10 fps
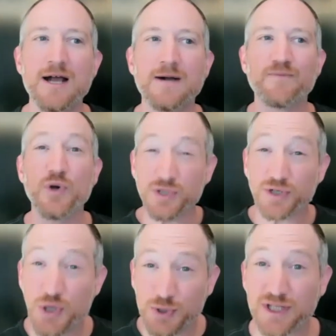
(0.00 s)
those are
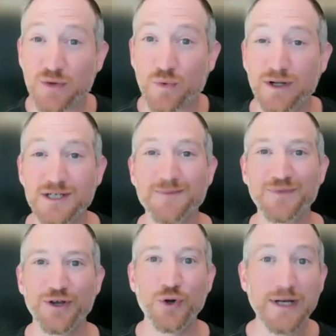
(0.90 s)
usually the ones
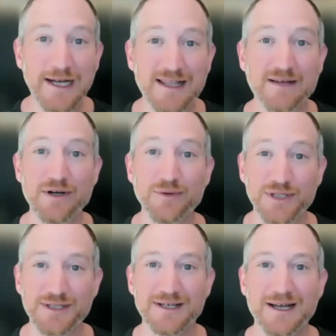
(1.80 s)
who need it the
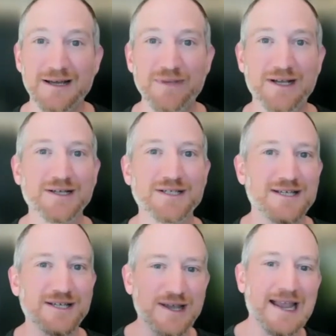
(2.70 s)
most. Because
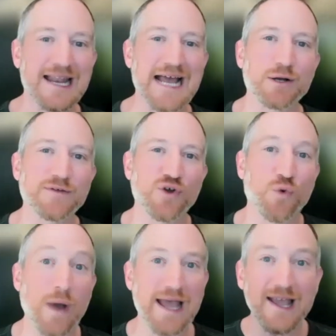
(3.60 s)
until you can get out of the
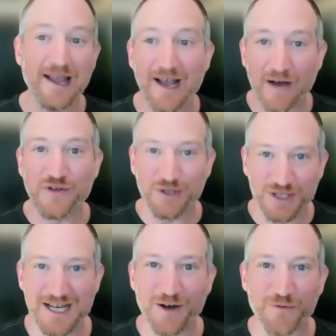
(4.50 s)
way of
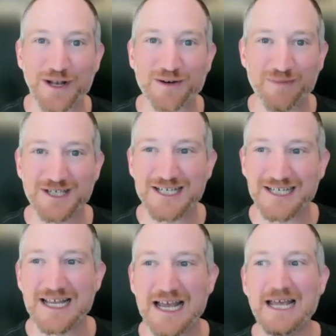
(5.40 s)
yourself and your
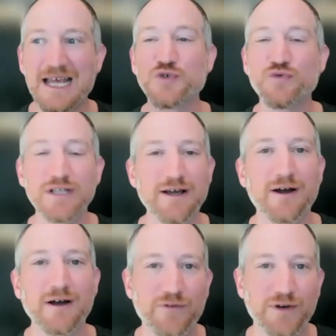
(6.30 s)
business, it's really
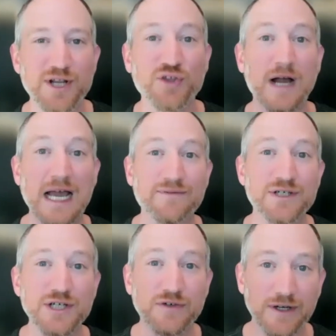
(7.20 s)
hard for it to thrive and
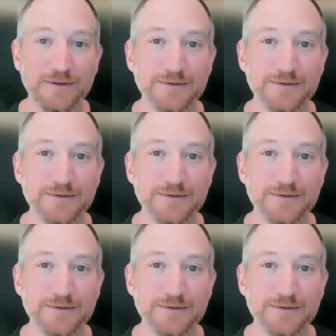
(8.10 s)
to grow.